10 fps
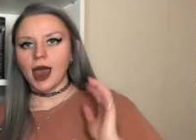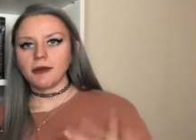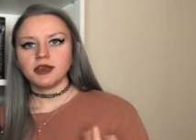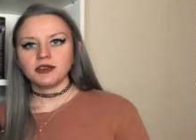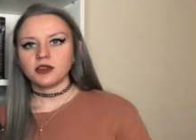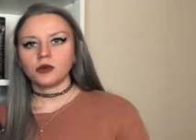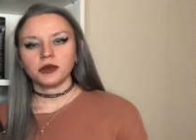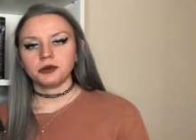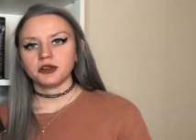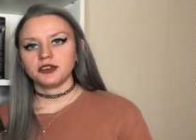Abby is the
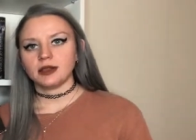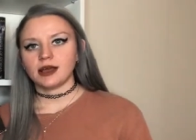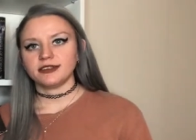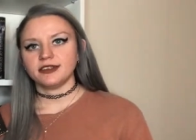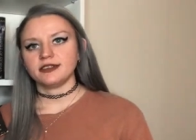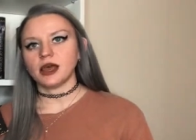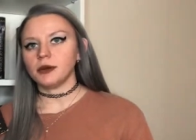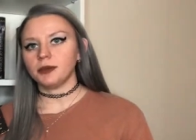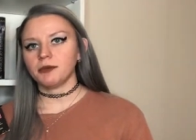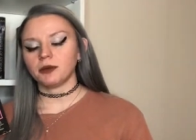only person that sees
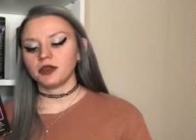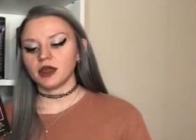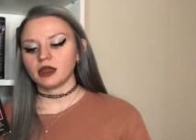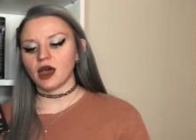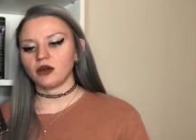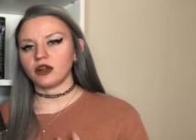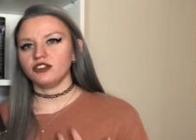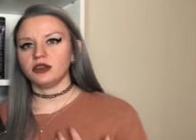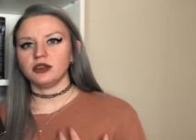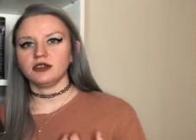it. People think that
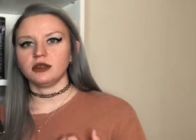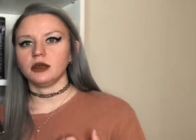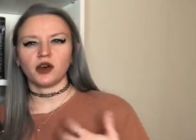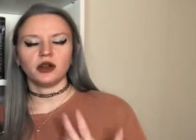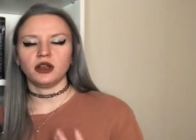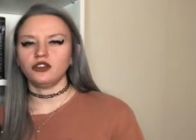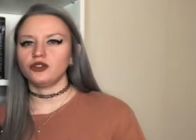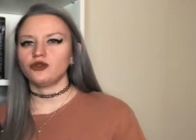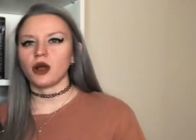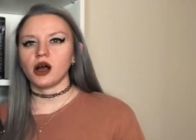Gretchen is fallen
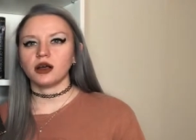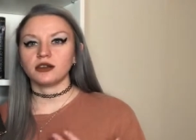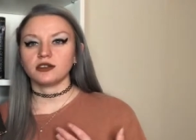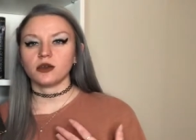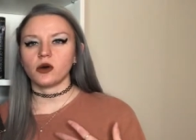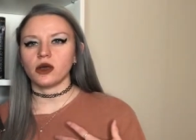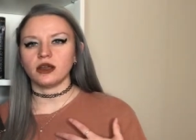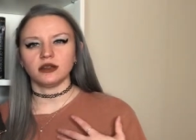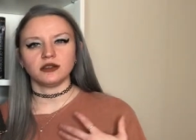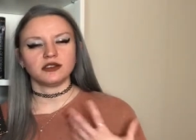into drugs
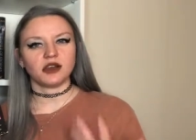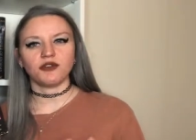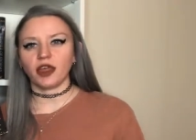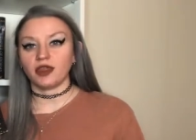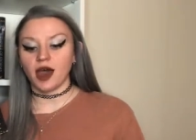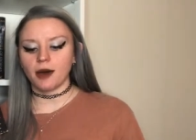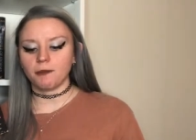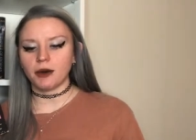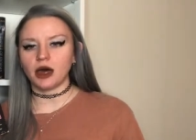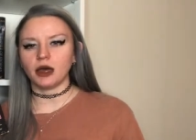and stuff like that,
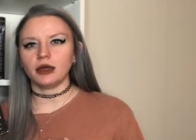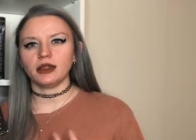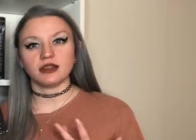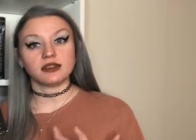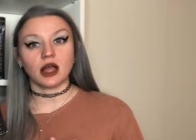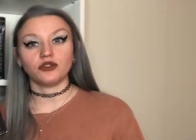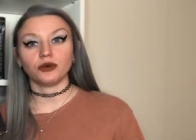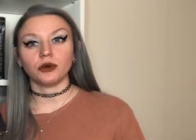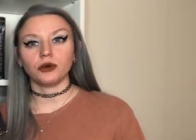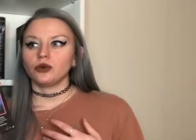but that's not
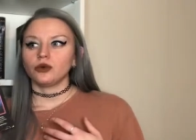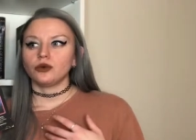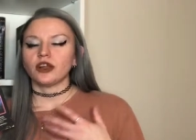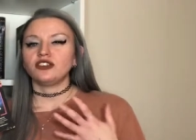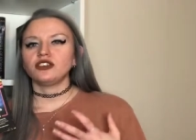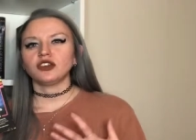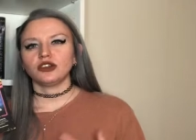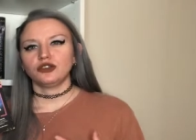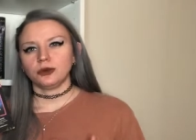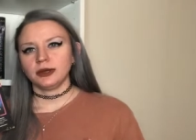true. Gretchen
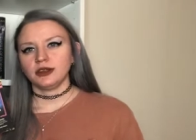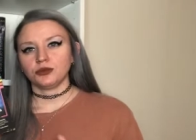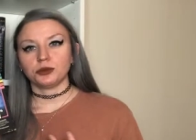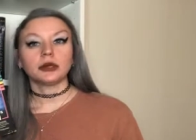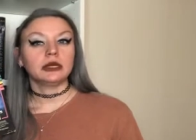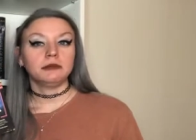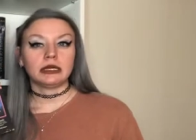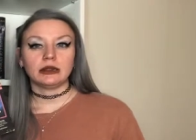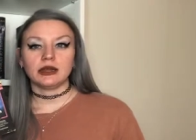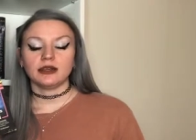starts doing these really
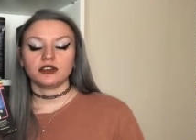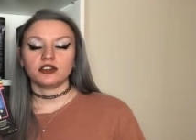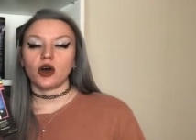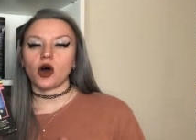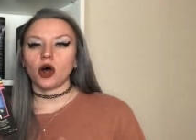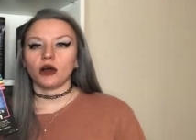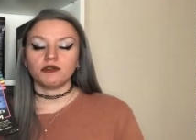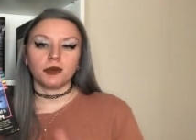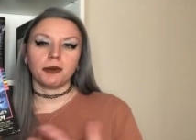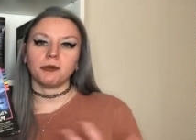mean things to all
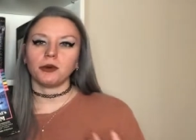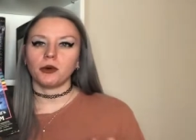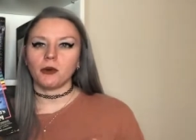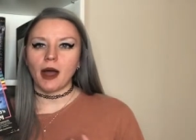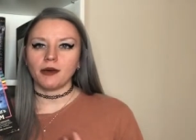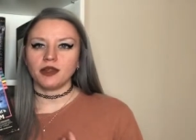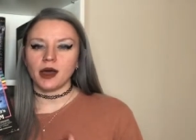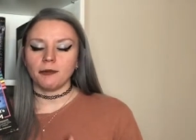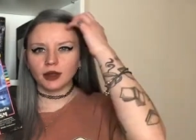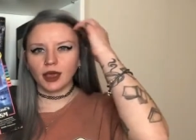of the people around
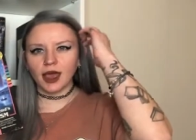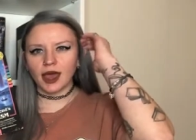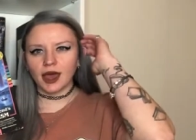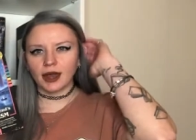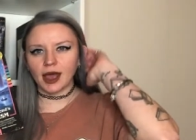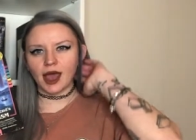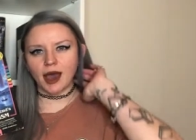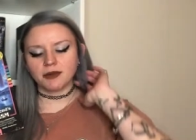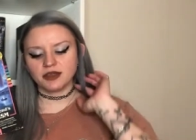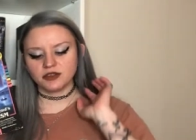them, and
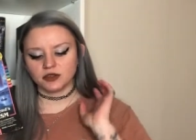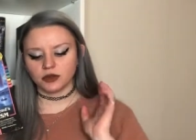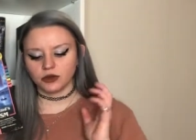Abby is